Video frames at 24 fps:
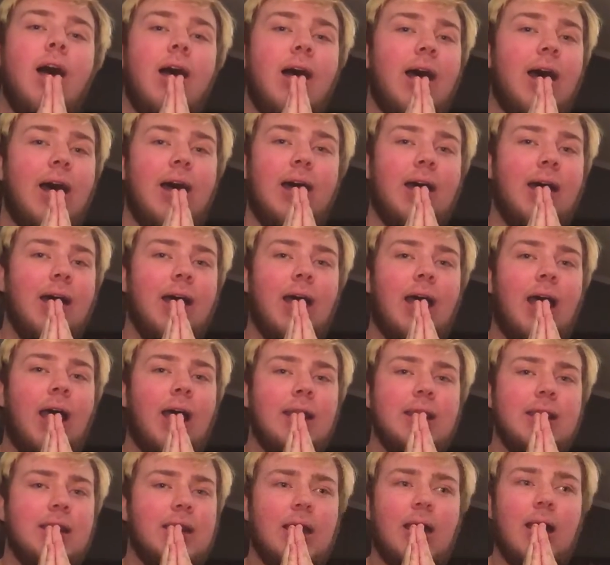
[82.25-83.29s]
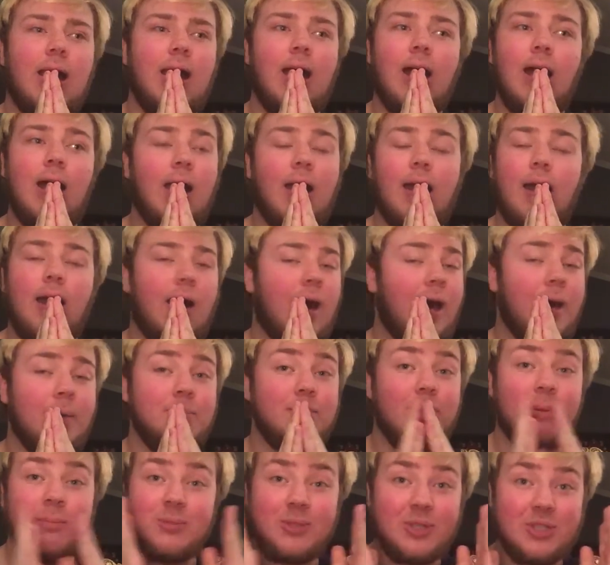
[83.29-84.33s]
And
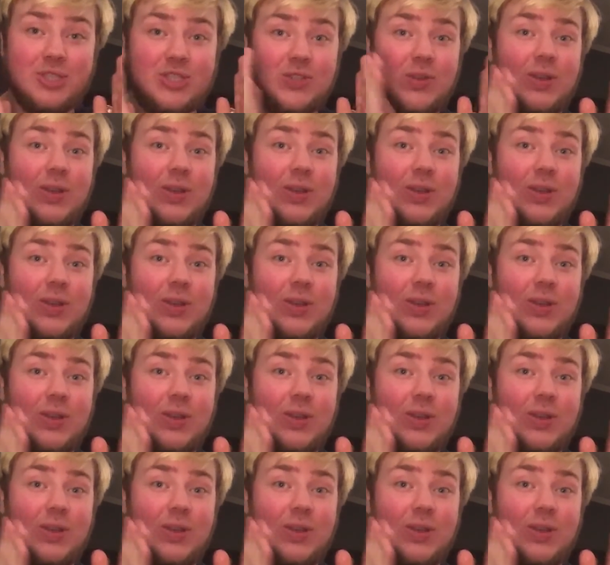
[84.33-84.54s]
I'm just